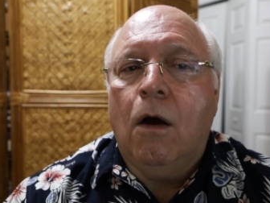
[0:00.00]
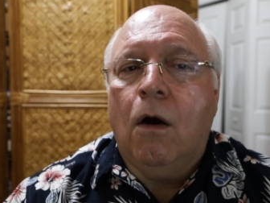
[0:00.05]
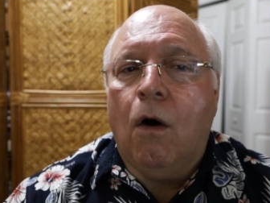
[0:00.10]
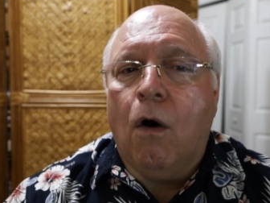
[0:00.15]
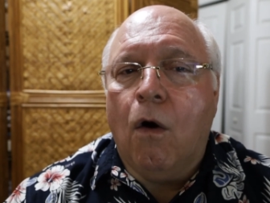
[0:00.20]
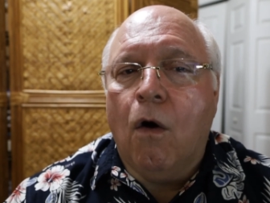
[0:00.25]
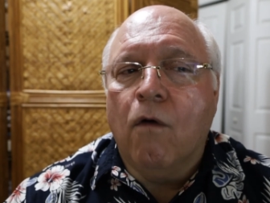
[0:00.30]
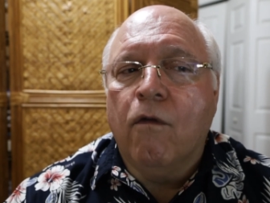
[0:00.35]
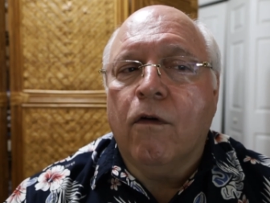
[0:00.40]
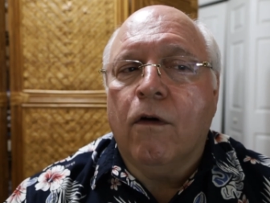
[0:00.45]

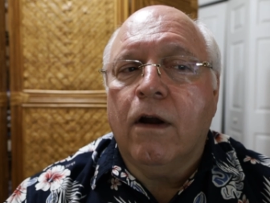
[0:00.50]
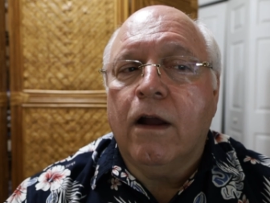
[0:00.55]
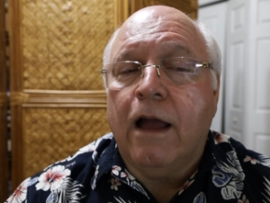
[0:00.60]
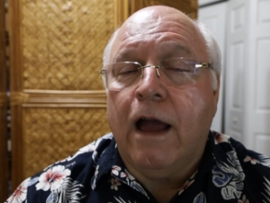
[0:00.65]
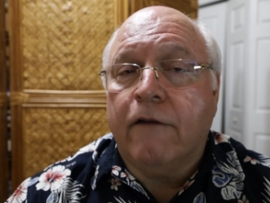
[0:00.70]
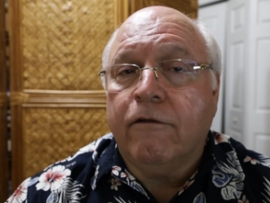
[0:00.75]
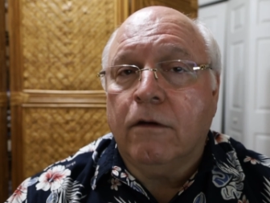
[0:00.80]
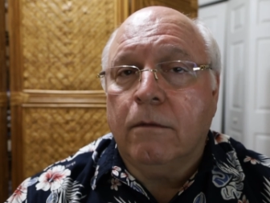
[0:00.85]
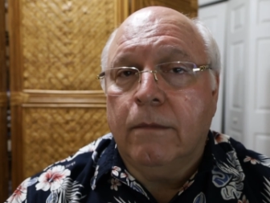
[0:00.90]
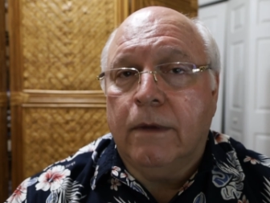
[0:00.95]
over
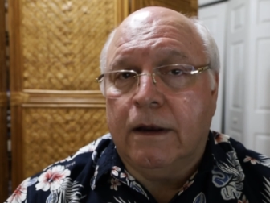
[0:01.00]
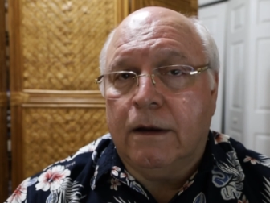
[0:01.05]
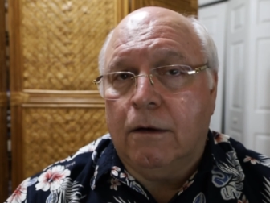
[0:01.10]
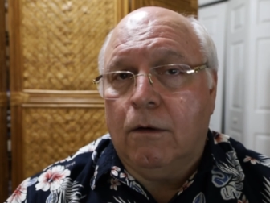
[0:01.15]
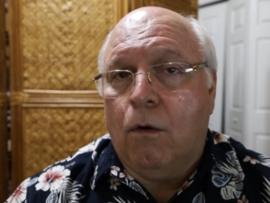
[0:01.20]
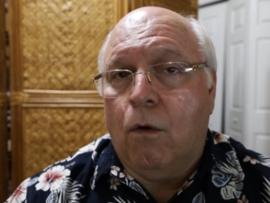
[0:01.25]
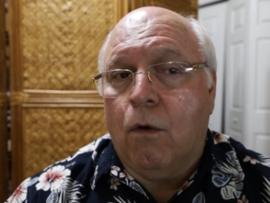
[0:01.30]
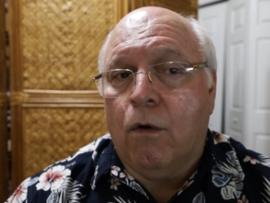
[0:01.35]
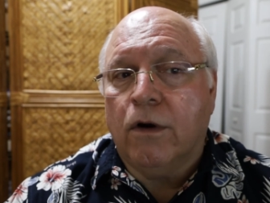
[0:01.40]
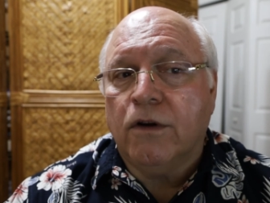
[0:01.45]
government
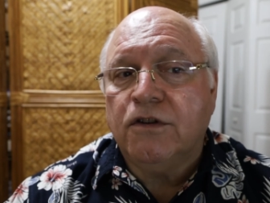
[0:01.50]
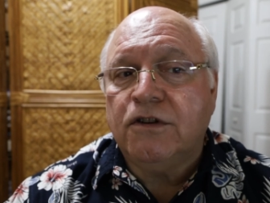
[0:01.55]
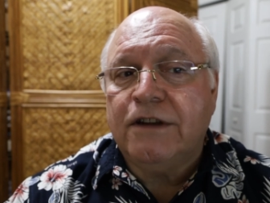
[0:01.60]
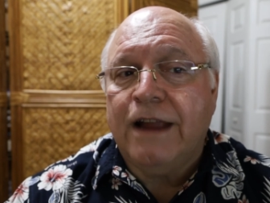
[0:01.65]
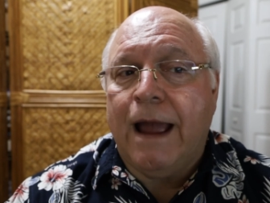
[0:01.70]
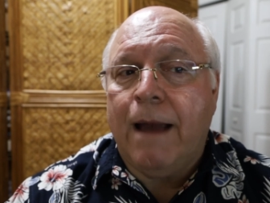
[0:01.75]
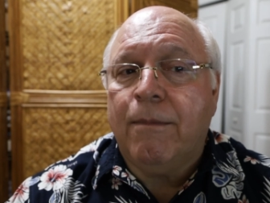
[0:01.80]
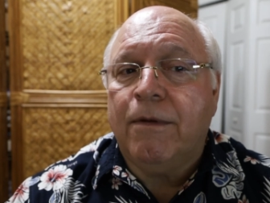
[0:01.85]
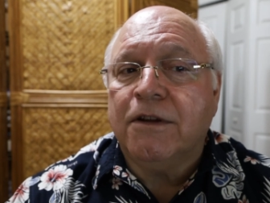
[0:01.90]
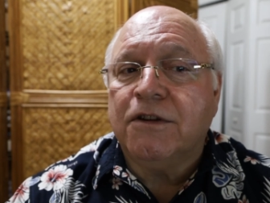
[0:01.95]
or
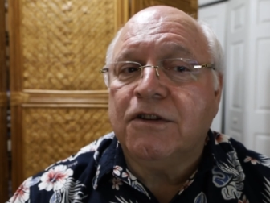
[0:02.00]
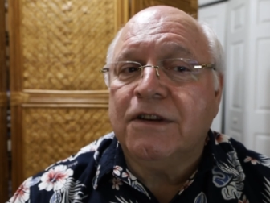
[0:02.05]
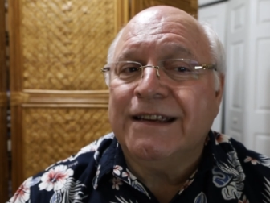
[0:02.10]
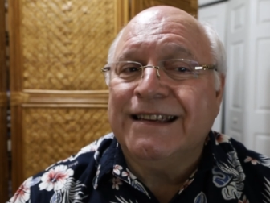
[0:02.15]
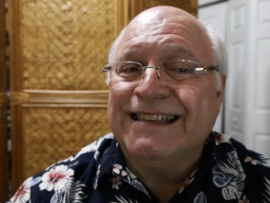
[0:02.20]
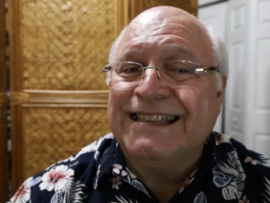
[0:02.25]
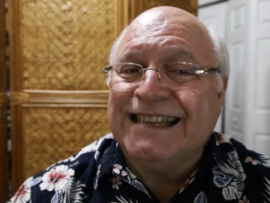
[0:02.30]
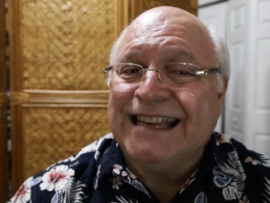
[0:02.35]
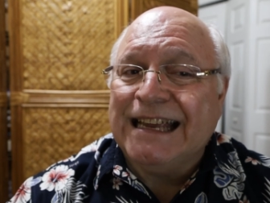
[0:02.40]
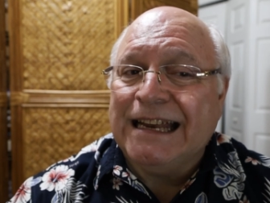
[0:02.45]
establishing
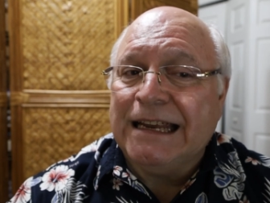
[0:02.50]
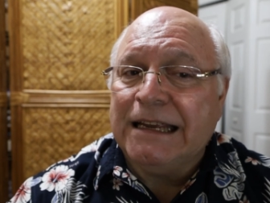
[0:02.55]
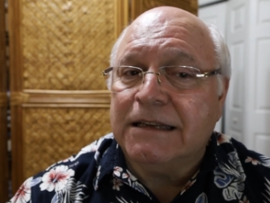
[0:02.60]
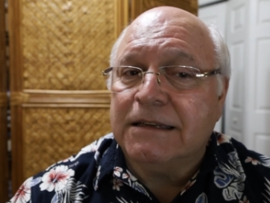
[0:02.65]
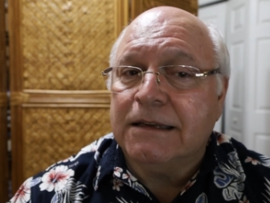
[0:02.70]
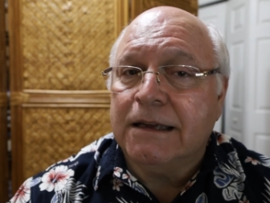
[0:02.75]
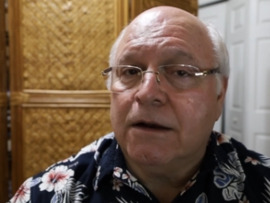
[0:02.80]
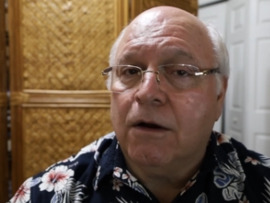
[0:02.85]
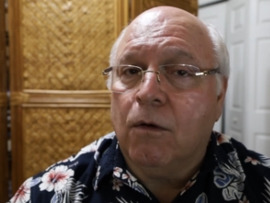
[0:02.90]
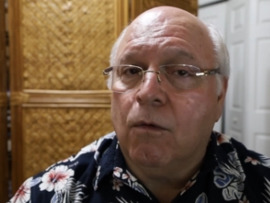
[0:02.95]

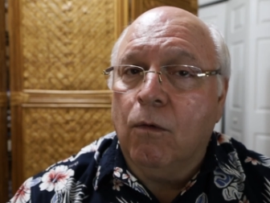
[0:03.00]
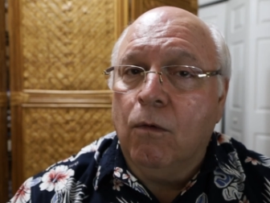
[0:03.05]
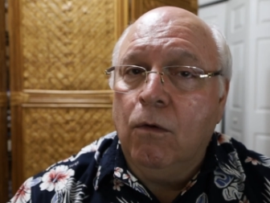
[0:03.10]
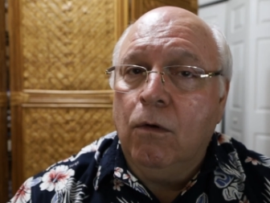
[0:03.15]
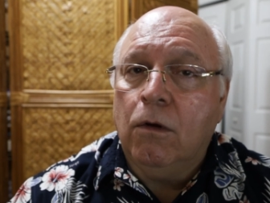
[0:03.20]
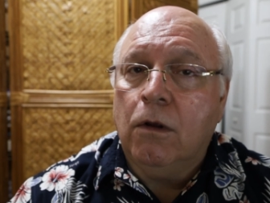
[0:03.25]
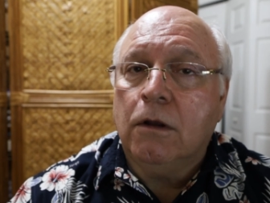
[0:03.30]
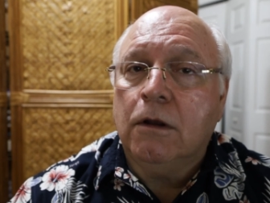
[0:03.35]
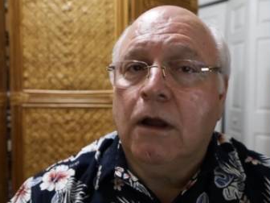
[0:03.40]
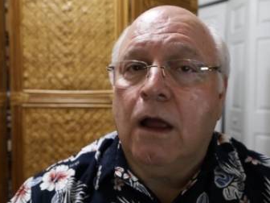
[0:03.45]
cities that are
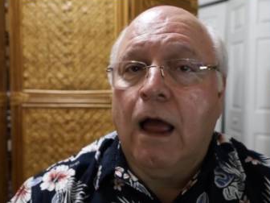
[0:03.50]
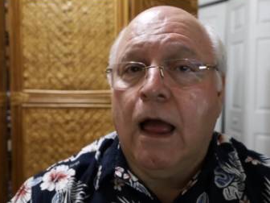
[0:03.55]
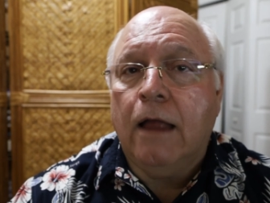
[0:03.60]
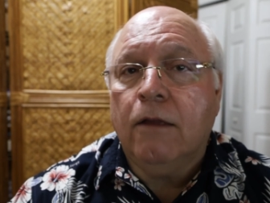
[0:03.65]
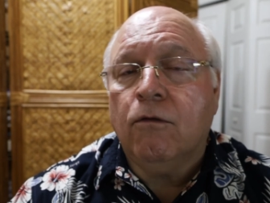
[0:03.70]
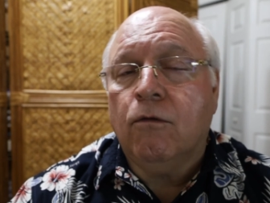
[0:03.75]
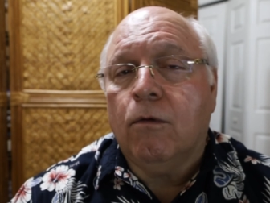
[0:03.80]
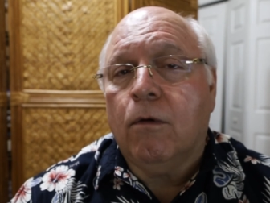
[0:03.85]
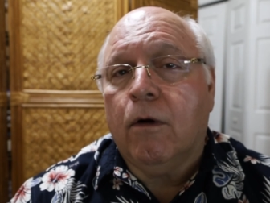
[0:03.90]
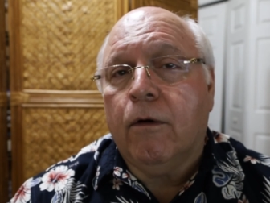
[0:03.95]
ruled
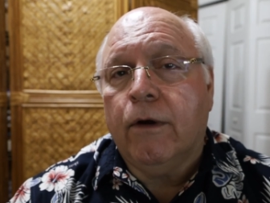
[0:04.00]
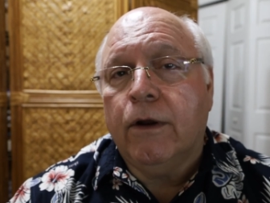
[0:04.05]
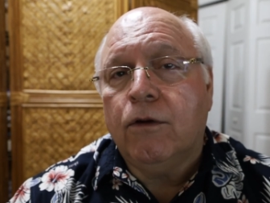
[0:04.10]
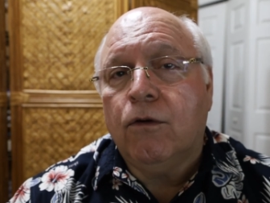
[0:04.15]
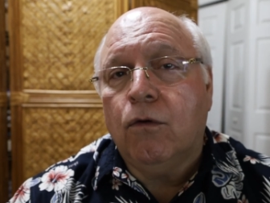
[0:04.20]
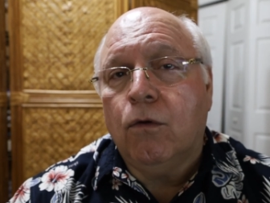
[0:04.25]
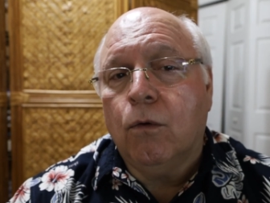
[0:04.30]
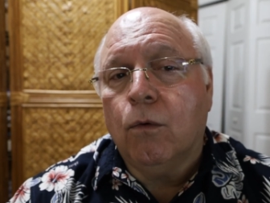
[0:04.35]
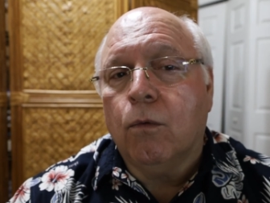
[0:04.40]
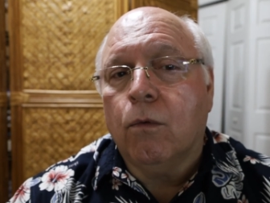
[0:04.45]
contrary
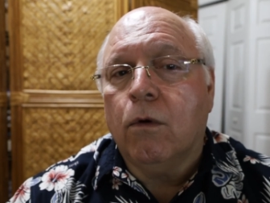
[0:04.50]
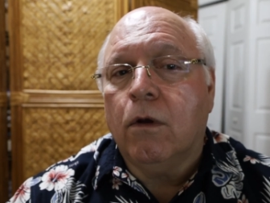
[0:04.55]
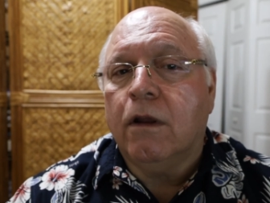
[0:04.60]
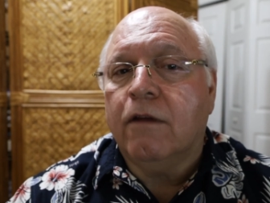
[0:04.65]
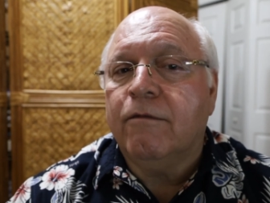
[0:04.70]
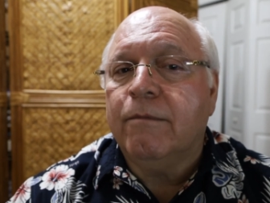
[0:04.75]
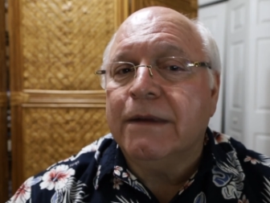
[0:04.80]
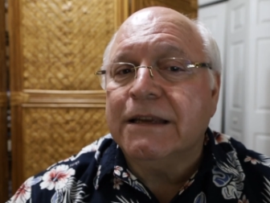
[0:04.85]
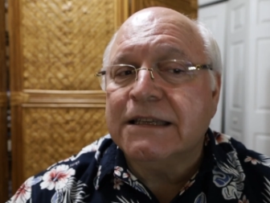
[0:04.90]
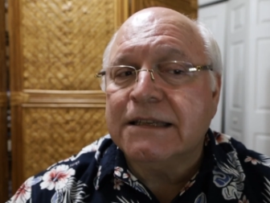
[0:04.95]
to the rule
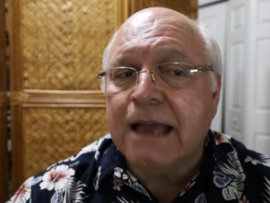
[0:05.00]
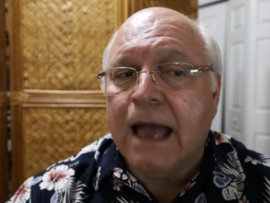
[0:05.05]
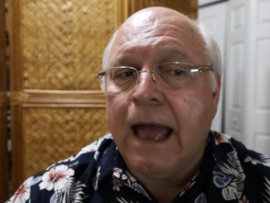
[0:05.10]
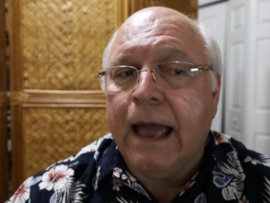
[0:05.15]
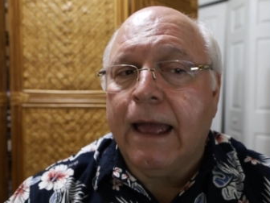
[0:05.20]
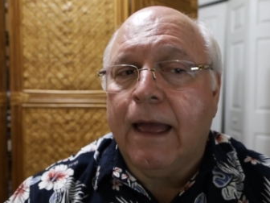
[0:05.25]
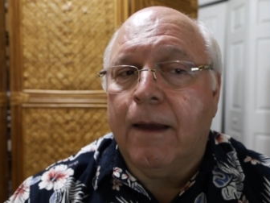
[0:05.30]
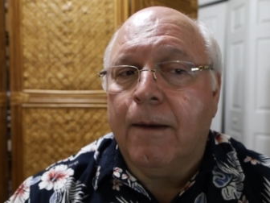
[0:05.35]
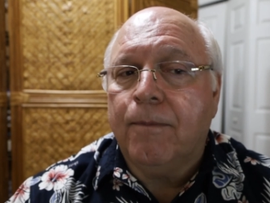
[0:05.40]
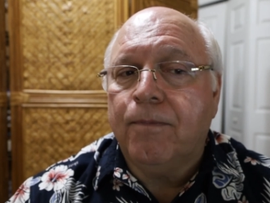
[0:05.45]
of
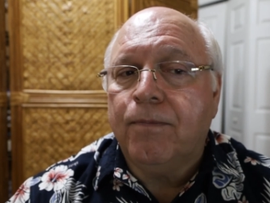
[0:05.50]
Messiah.